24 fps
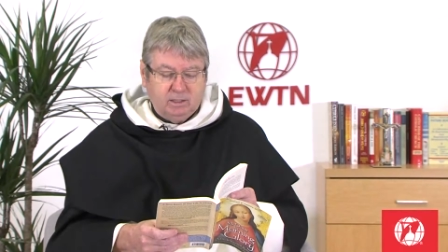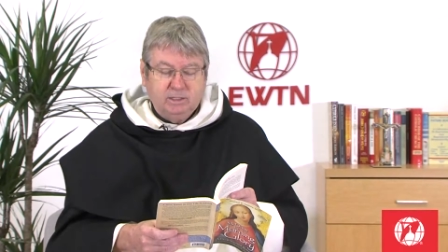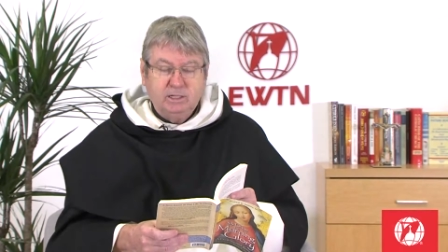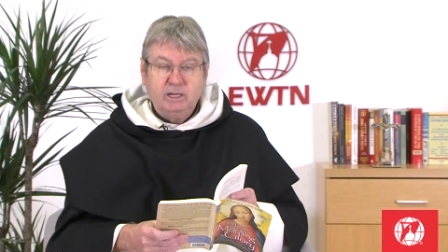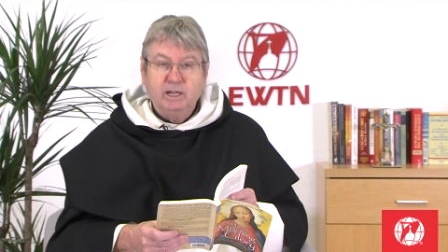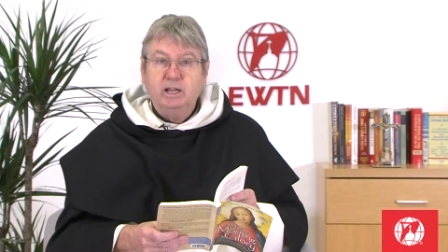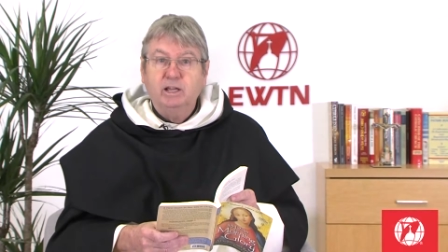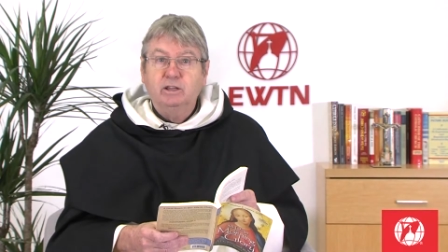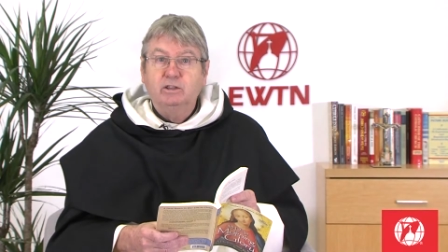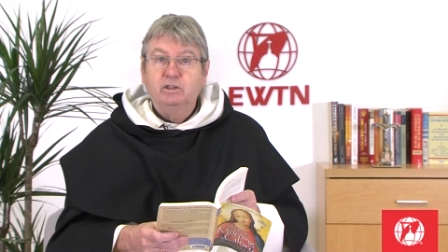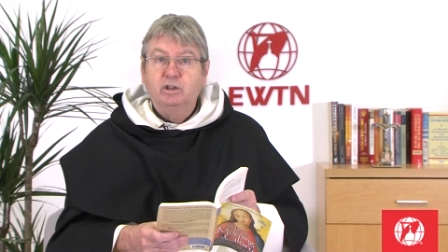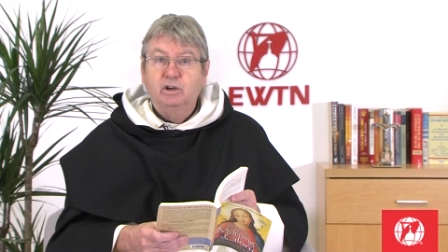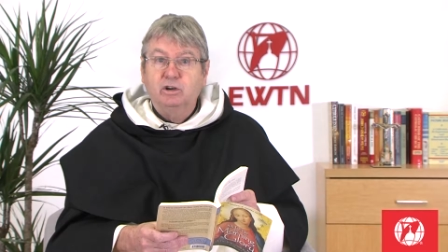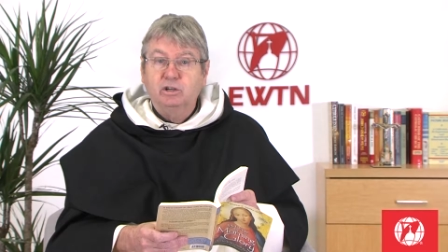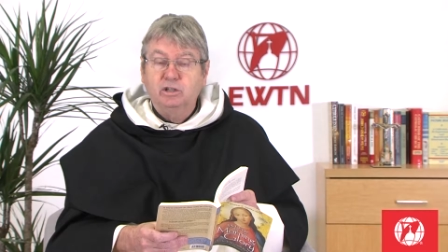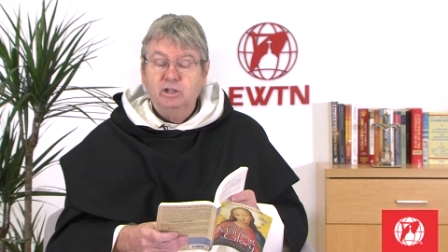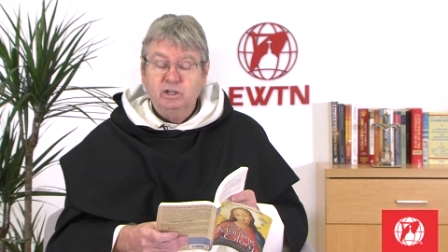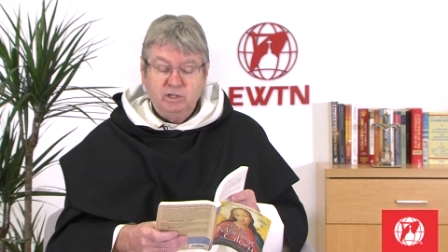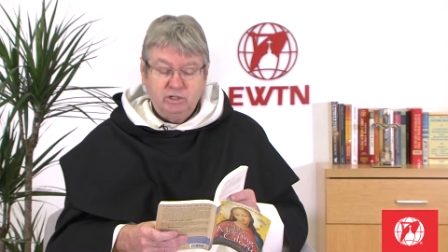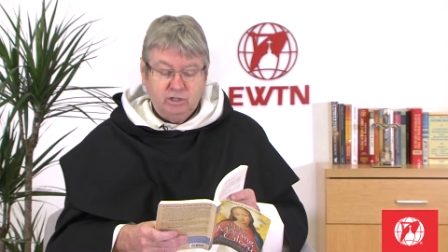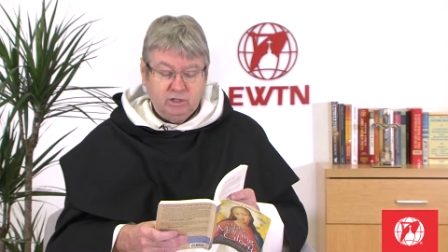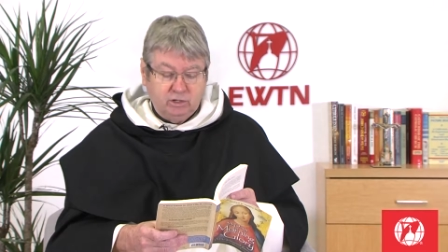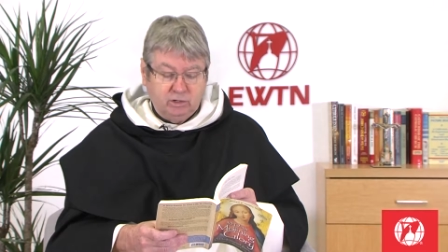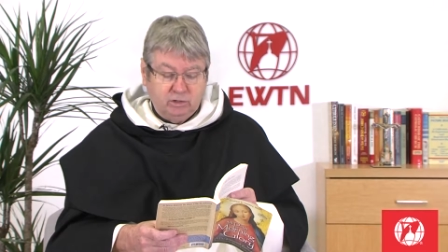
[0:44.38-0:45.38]
Day
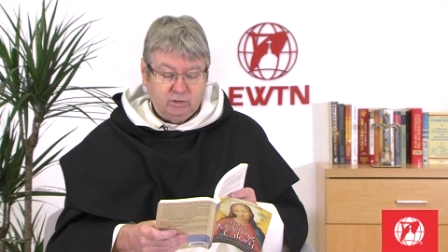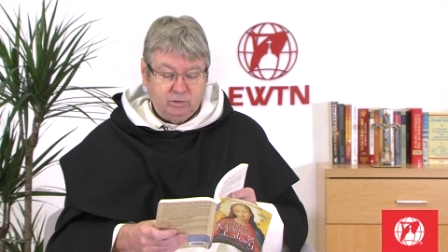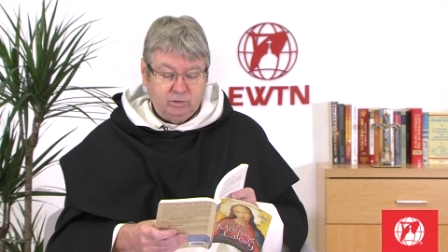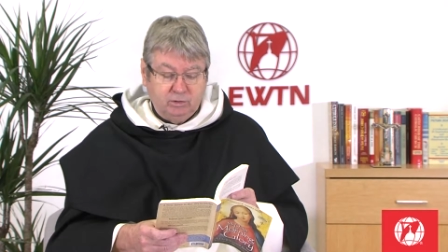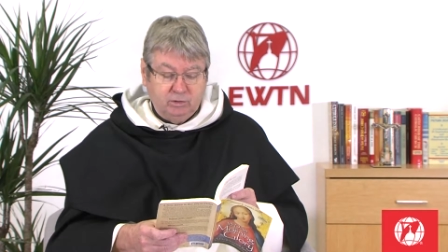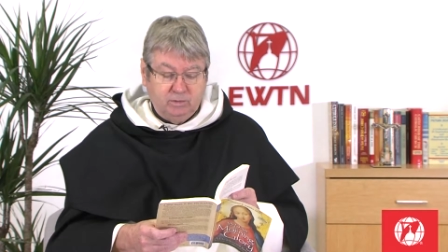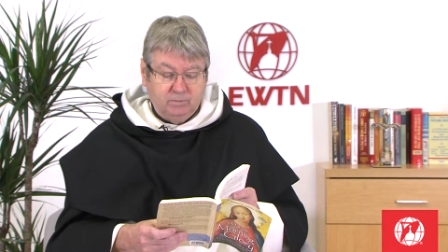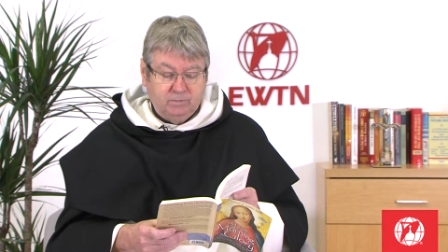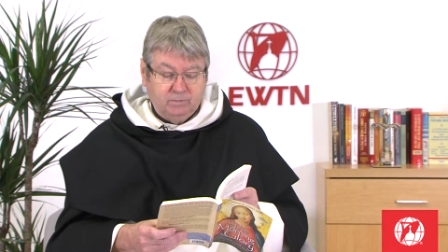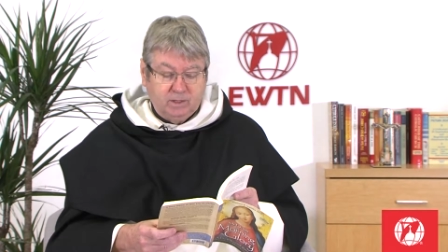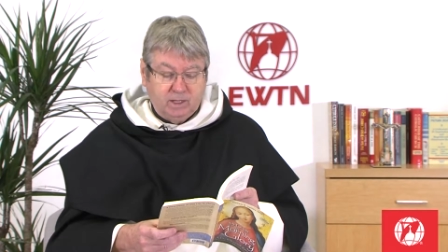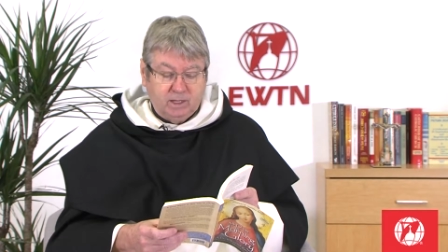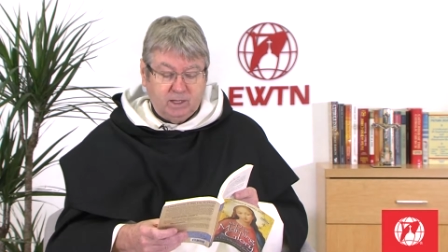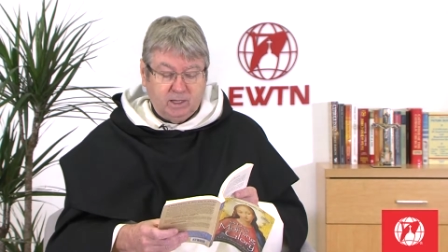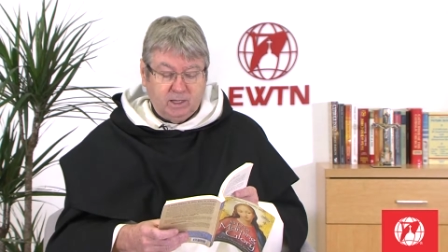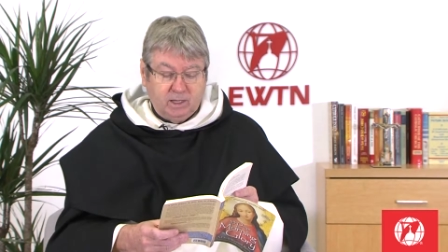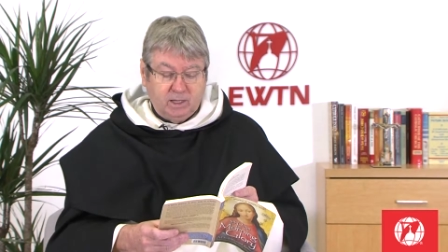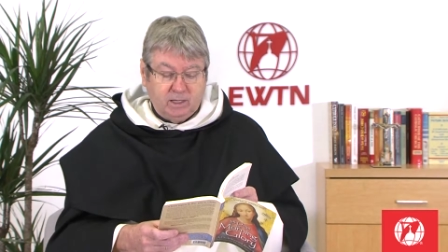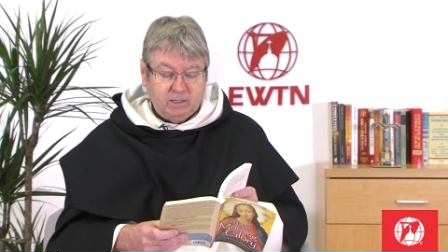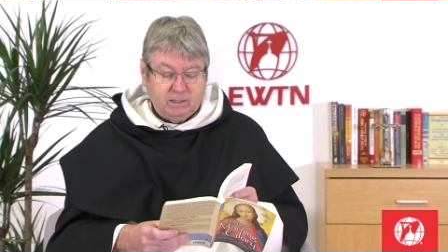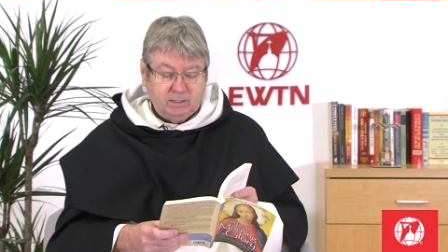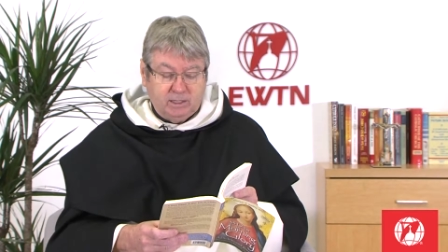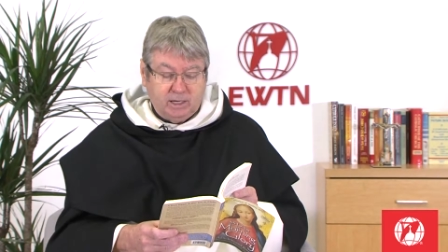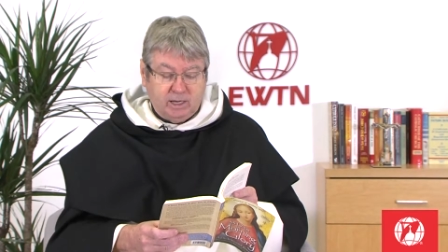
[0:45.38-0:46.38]
32,
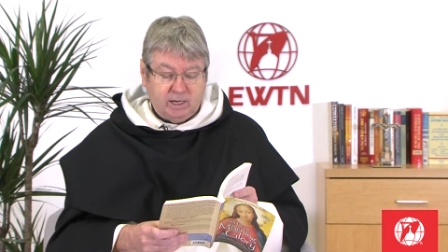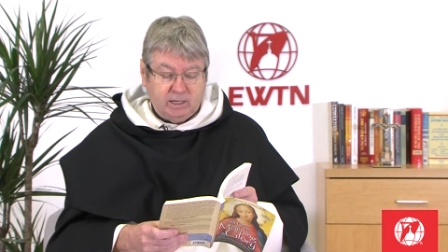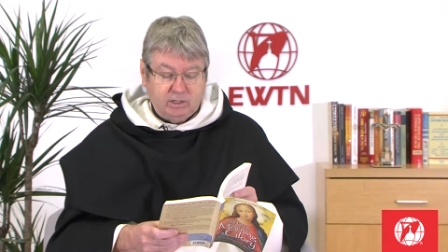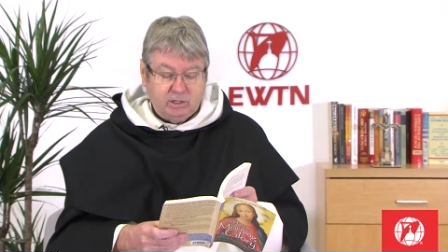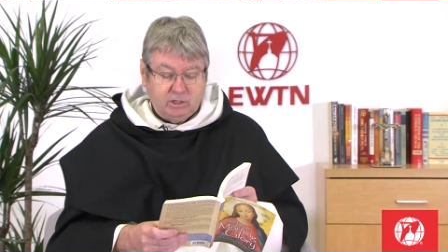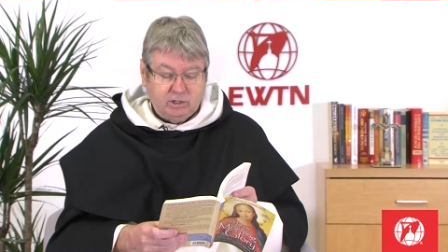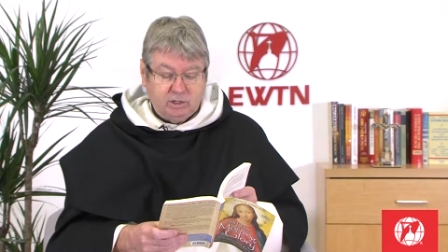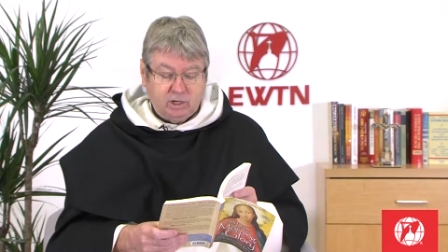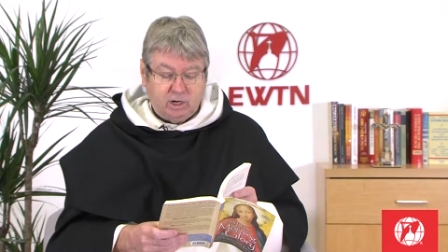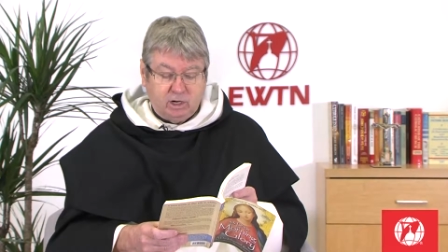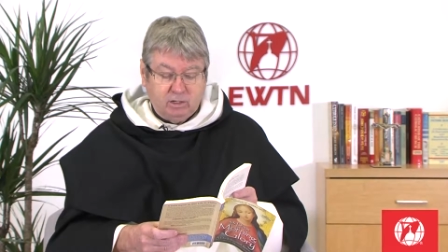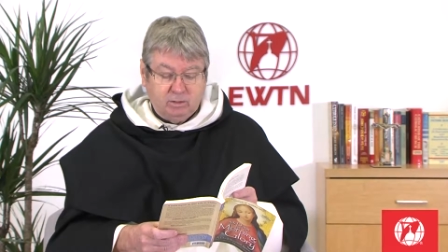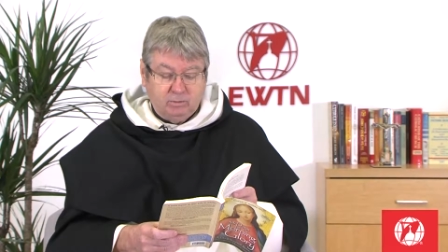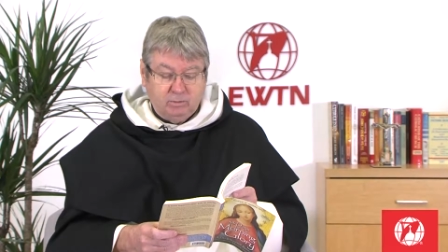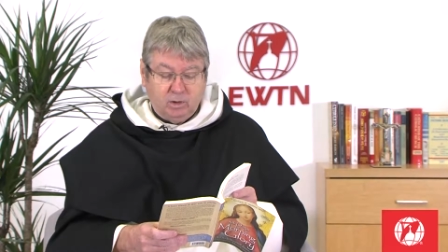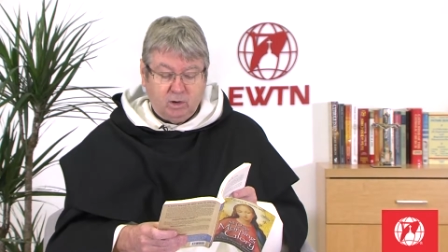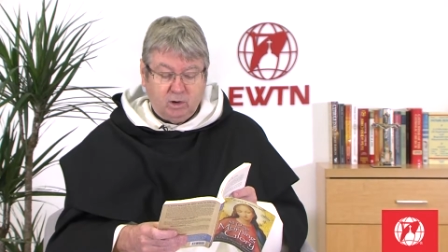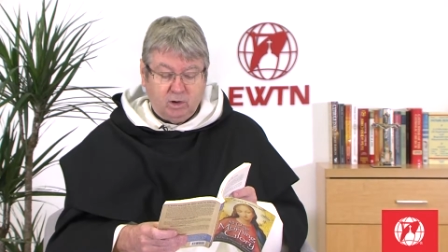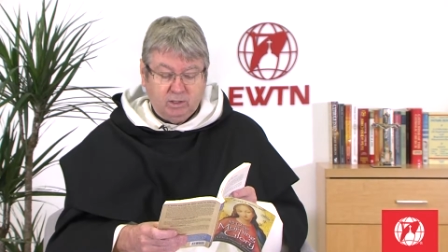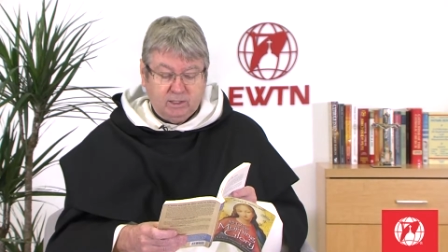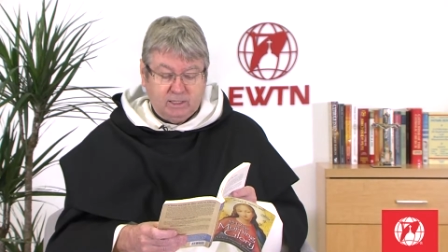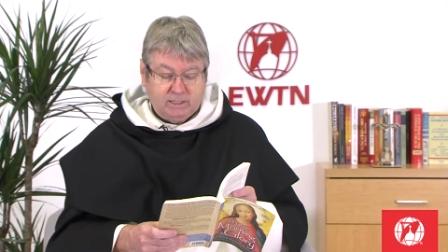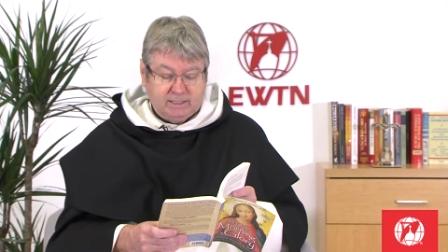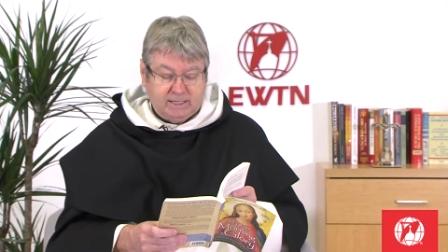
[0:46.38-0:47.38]
St. John
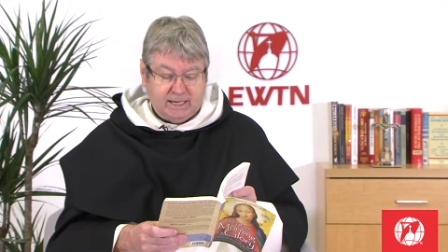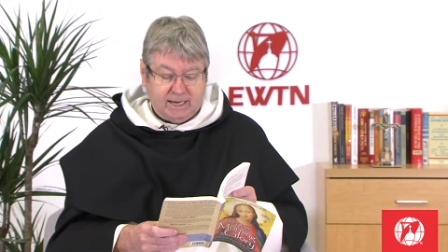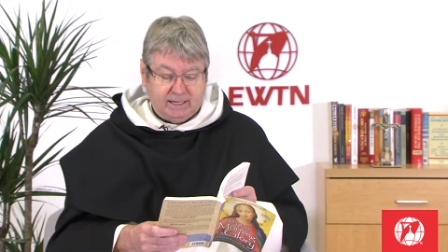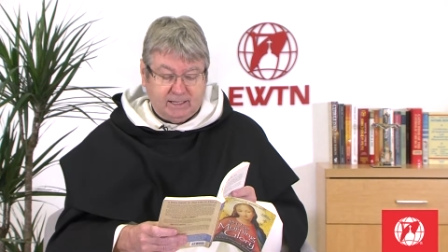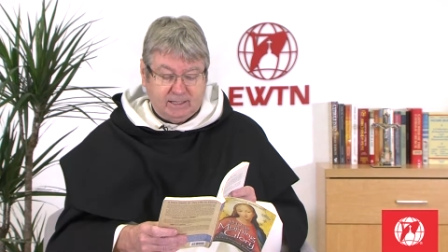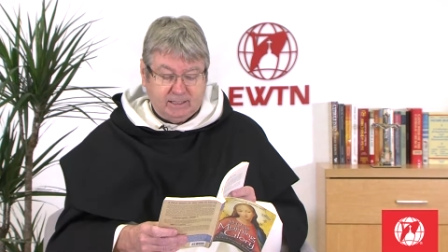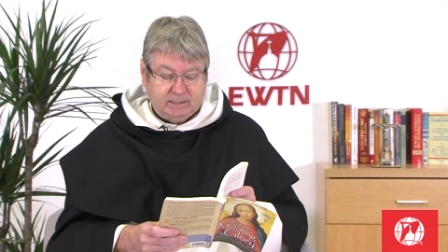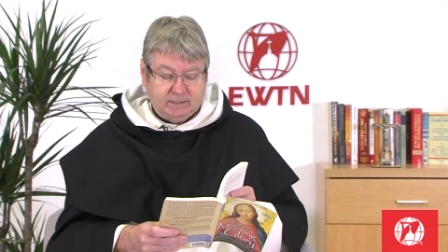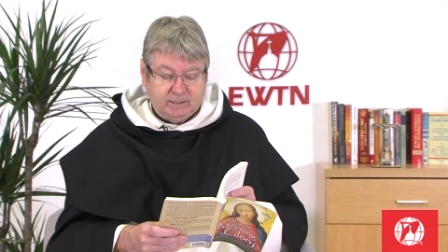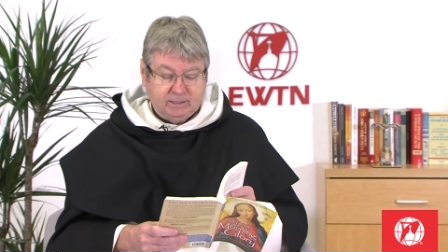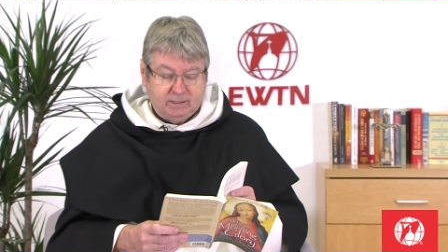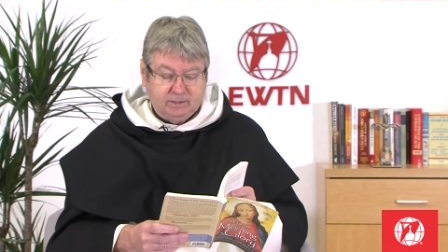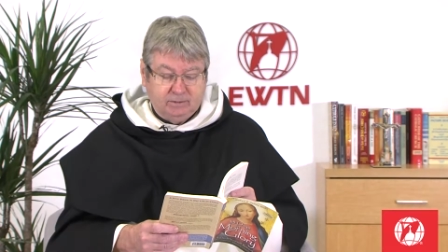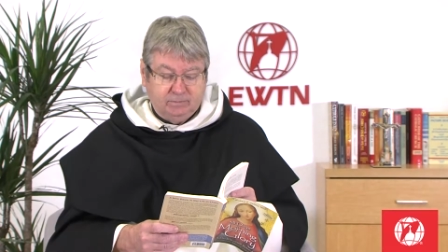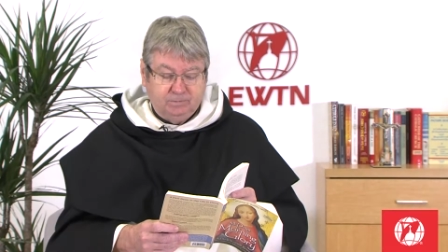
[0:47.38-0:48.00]
Paul II.